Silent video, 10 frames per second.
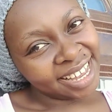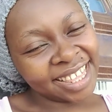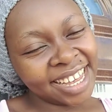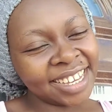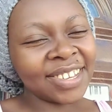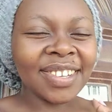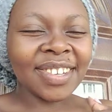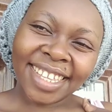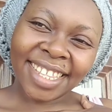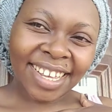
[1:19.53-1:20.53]
thank you
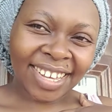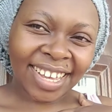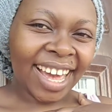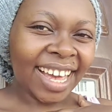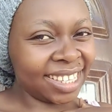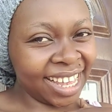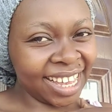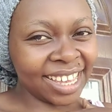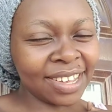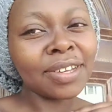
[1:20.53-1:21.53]
thank you guys thank
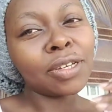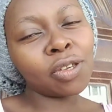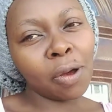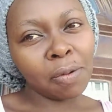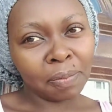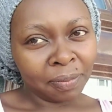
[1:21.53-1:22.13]
you so